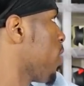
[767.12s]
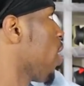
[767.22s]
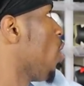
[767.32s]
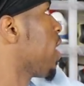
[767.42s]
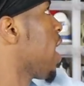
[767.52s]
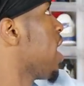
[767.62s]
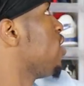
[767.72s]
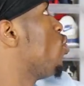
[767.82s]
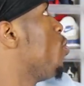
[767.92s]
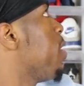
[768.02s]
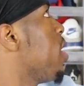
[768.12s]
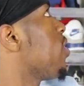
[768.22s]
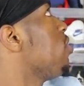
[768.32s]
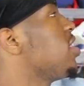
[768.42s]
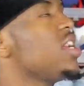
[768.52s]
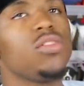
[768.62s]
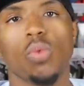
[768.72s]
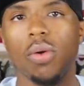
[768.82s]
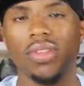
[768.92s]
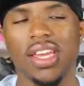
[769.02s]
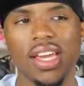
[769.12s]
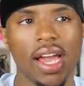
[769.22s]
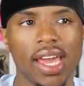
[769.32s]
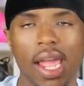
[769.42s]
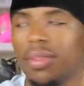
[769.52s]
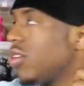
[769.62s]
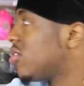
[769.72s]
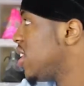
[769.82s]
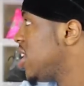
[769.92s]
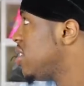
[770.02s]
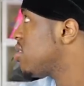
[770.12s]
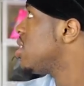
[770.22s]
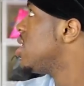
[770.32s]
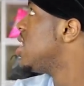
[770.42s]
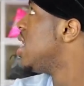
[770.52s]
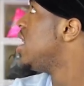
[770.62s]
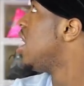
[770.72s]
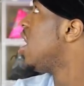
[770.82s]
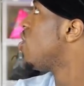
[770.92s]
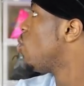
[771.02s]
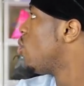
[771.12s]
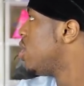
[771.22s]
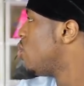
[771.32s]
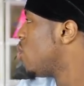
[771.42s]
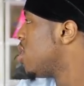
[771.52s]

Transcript: I think I only got like two pair of 13s. One was that he got game 13s. And the other one